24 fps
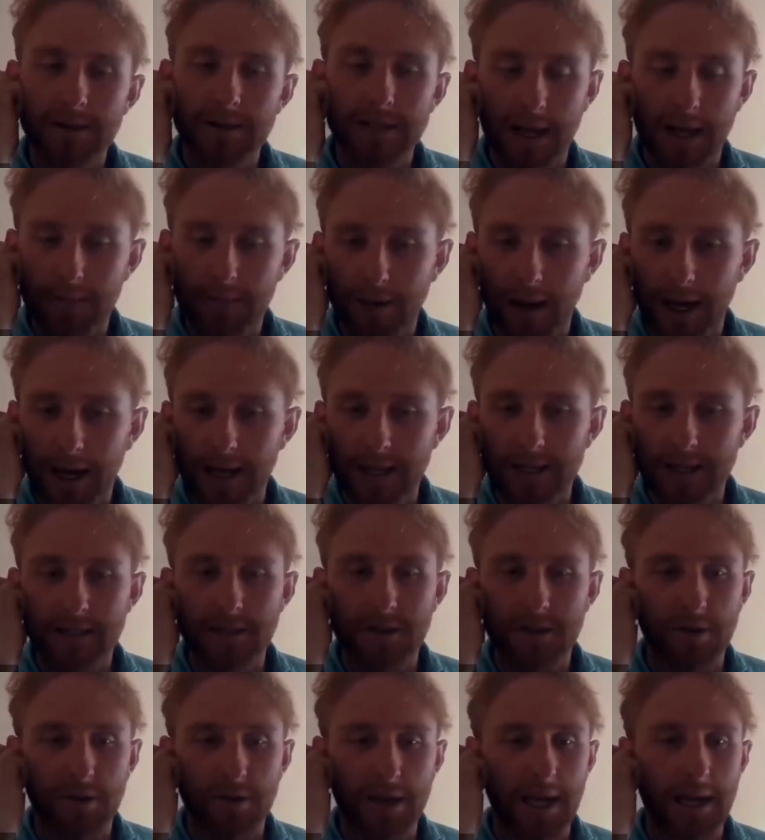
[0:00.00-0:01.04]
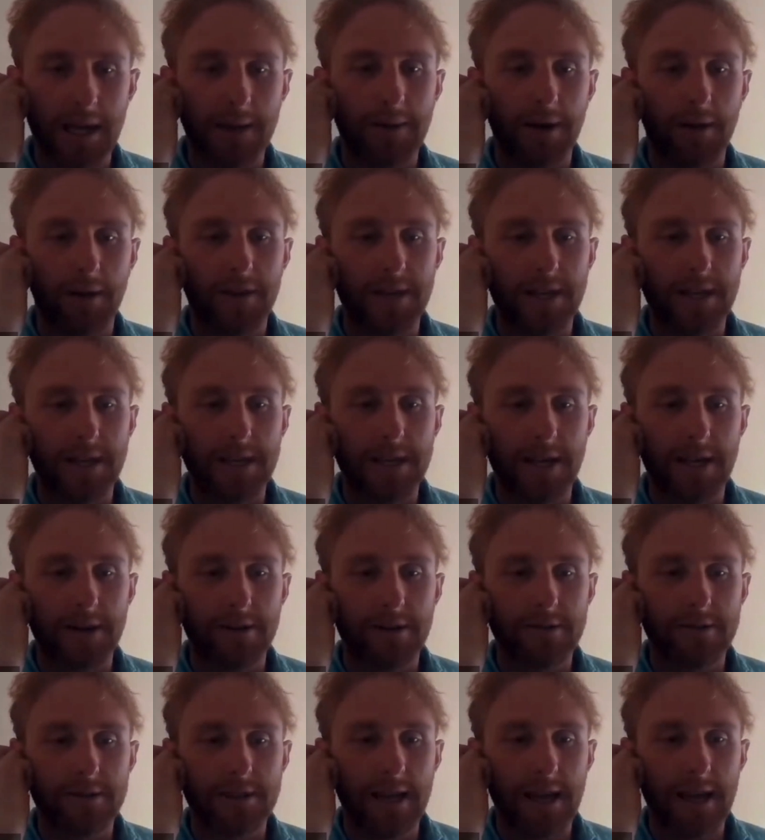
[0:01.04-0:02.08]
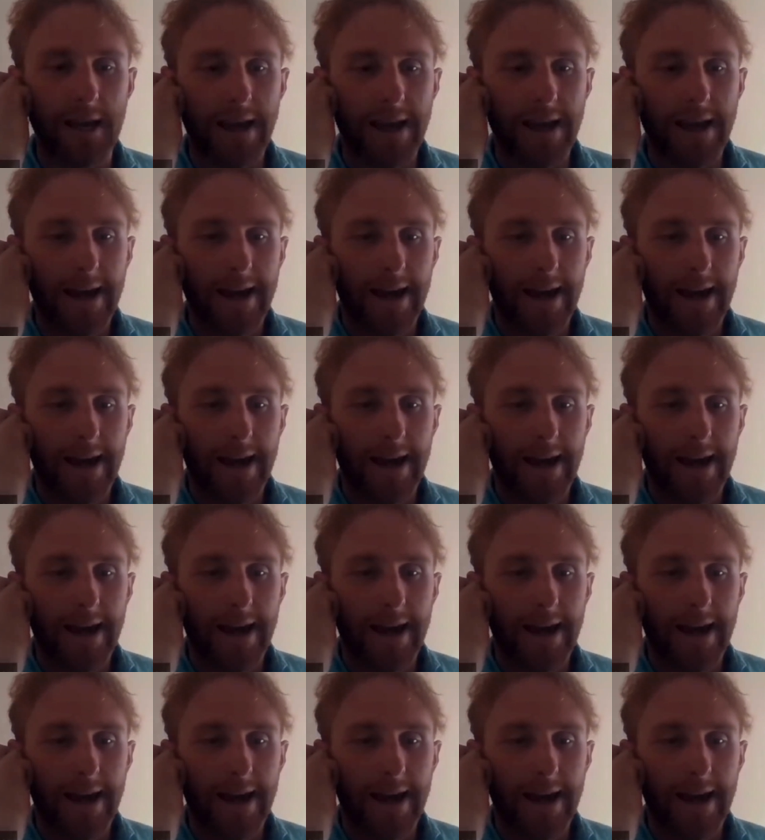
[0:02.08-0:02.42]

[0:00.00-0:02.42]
same place. You'll get emailed the details.